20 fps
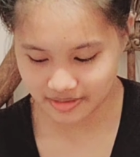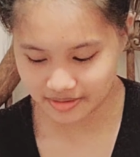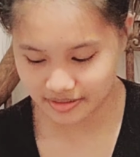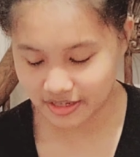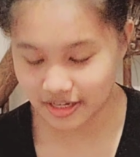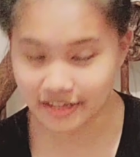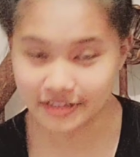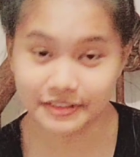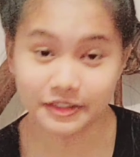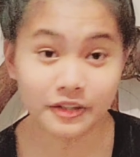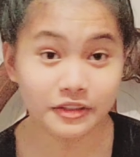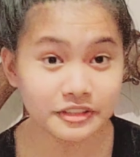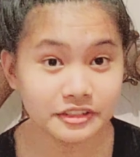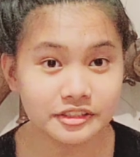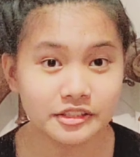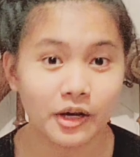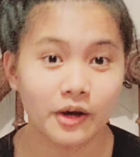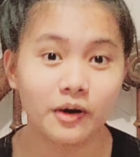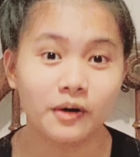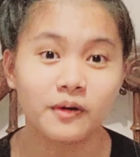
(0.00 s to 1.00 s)
And
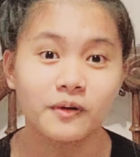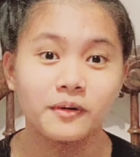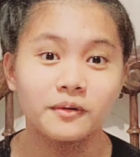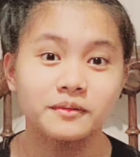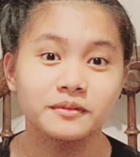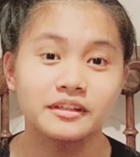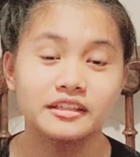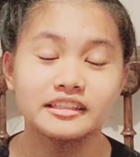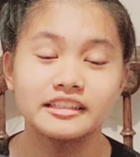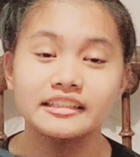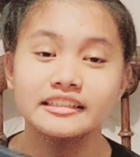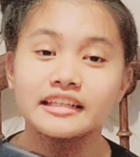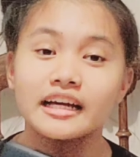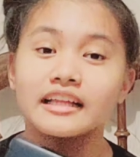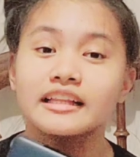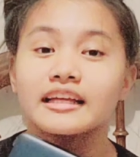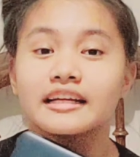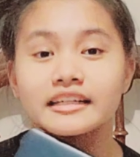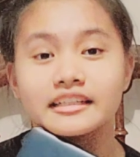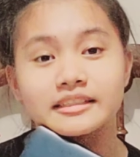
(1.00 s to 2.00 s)
also the thing that I
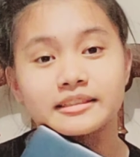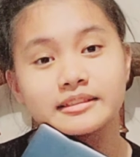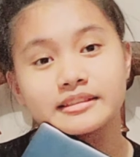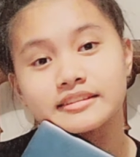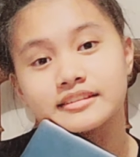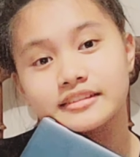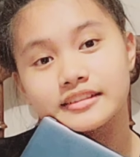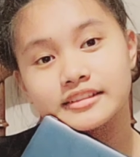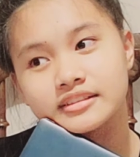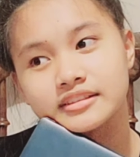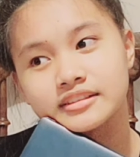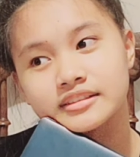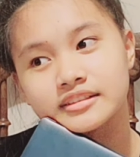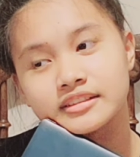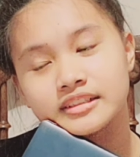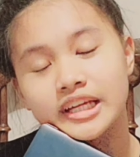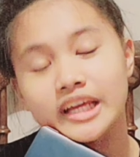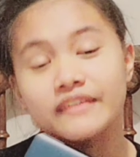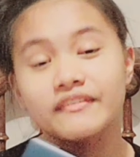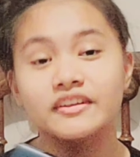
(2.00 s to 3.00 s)
like is
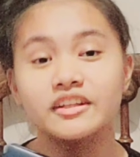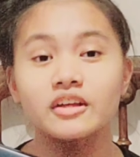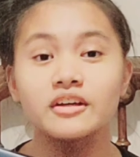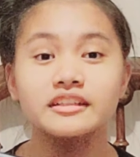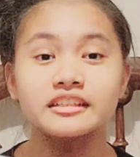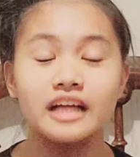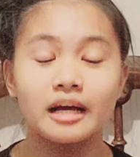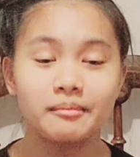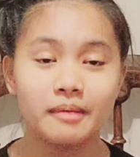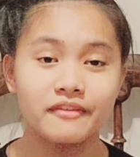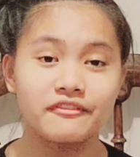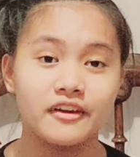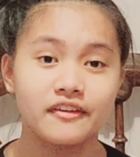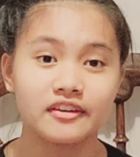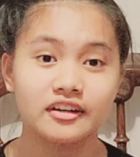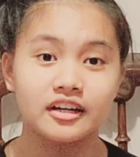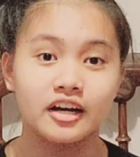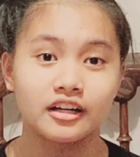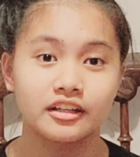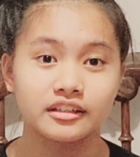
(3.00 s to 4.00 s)
even though it's not my
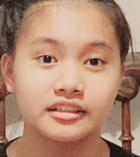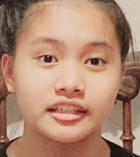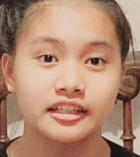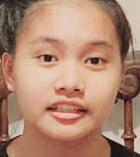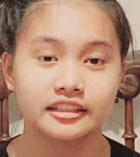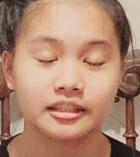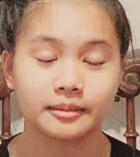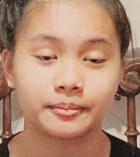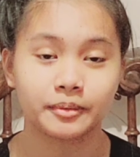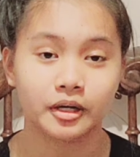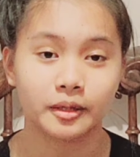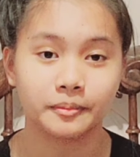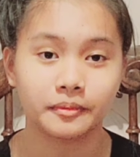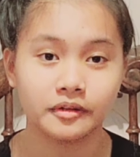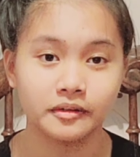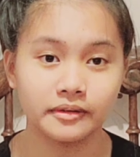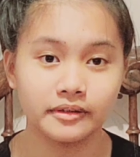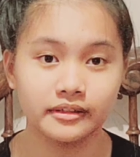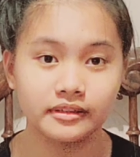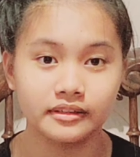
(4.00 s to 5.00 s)
favorite color, like the
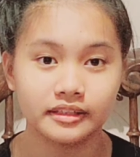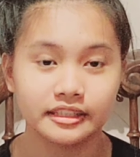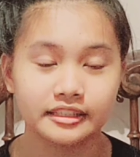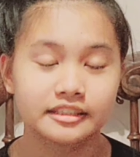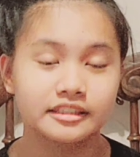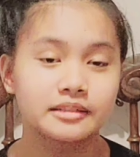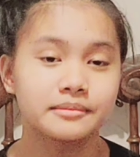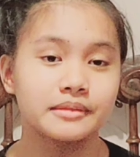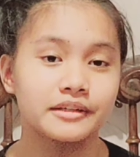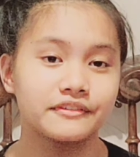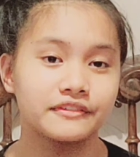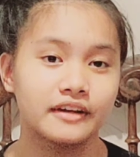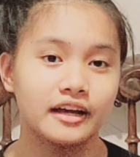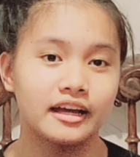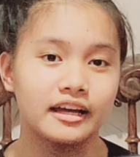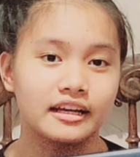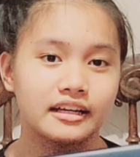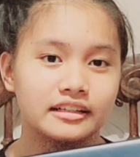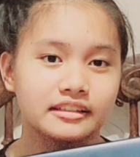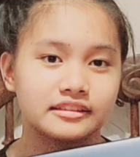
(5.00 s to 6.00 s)
purple, it's still
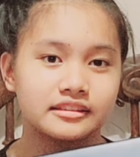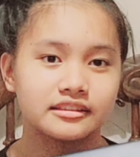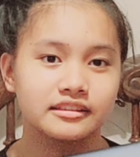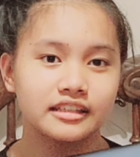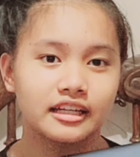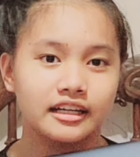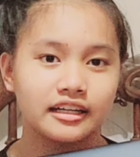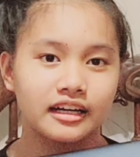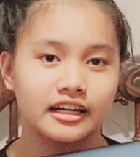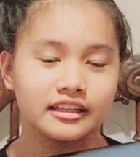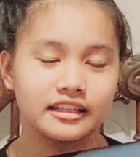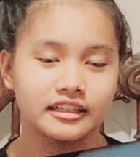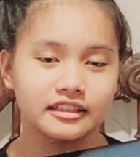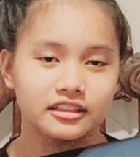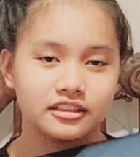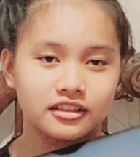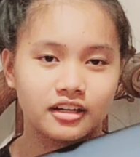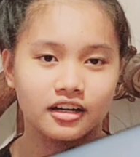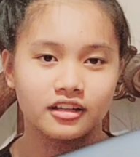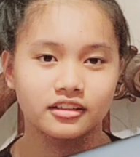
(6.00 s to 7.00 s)
I like
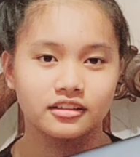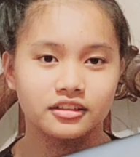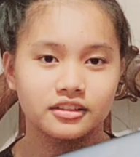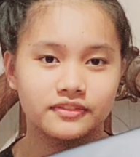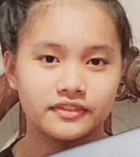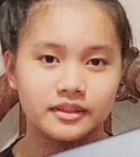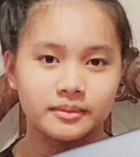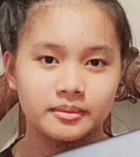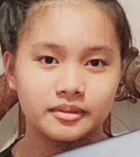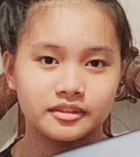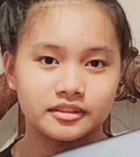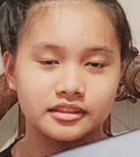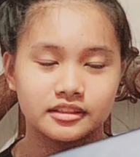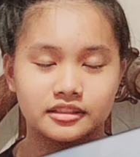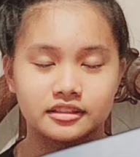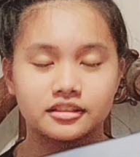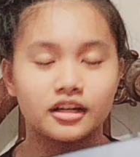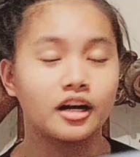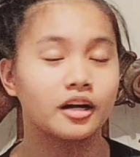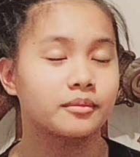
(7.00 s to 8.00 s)
the color of it because it's
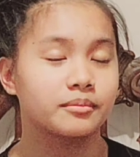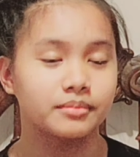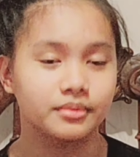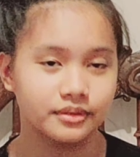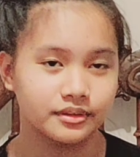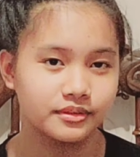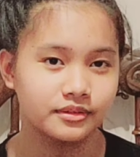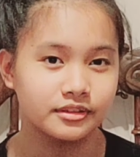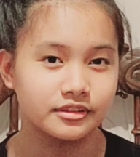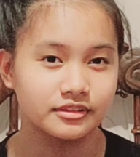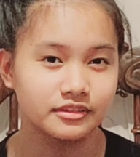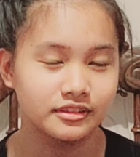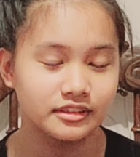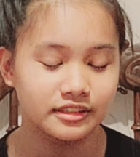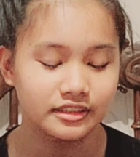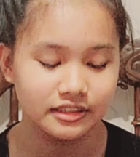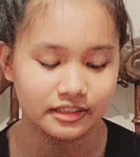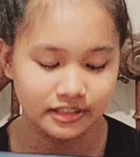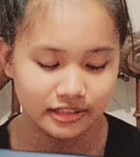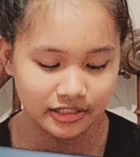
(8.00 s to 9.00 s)
dark blue,
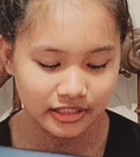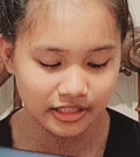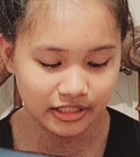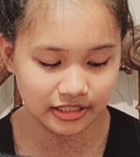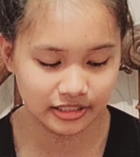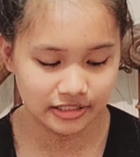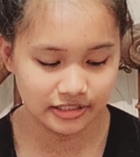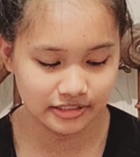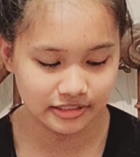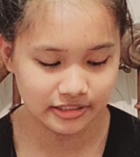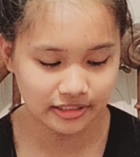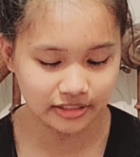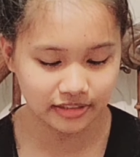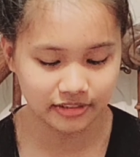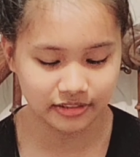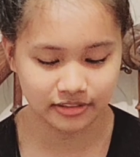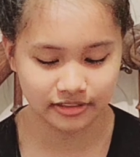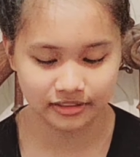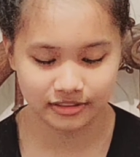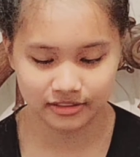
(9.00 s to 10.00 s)
and it's like
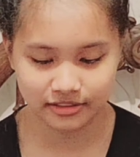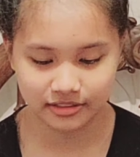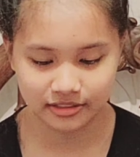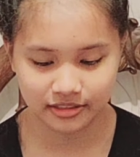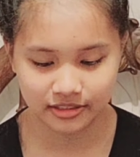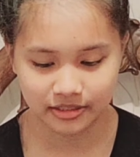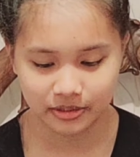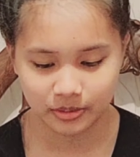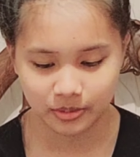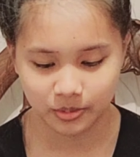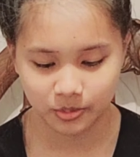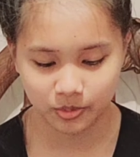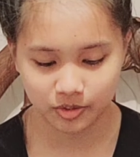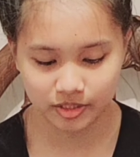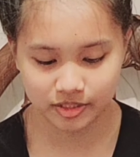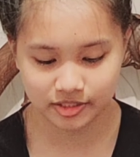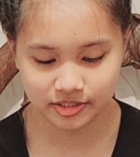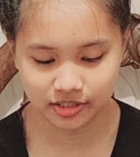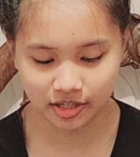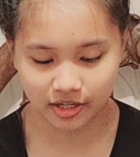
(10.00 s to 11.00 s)
when
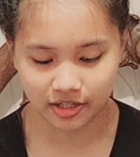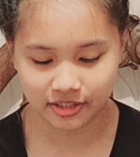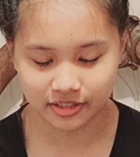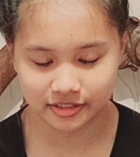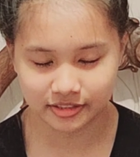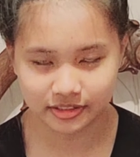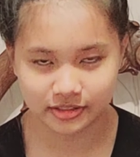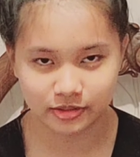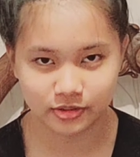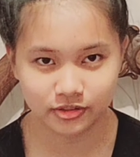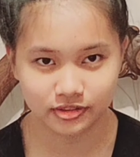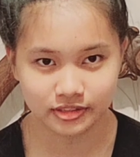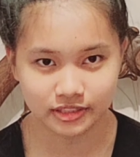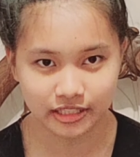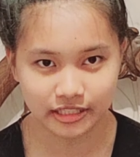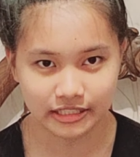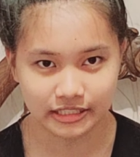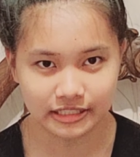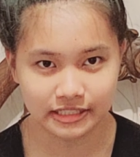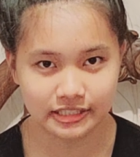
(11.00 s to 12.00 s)
it's dark, it just looks
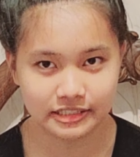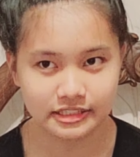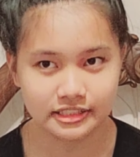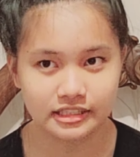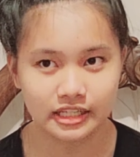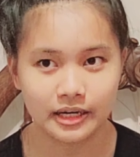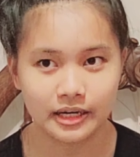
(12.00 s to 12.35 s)
like it's